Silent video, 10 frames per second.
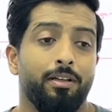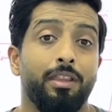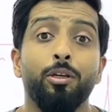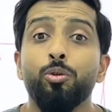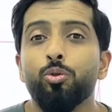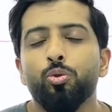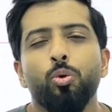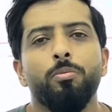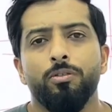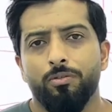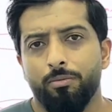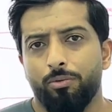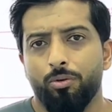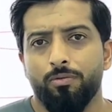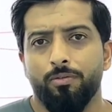Thank you so much for the
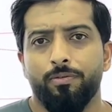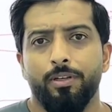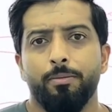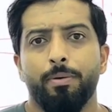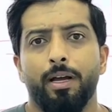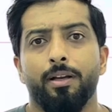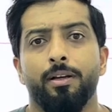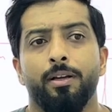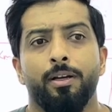beautiful feedback.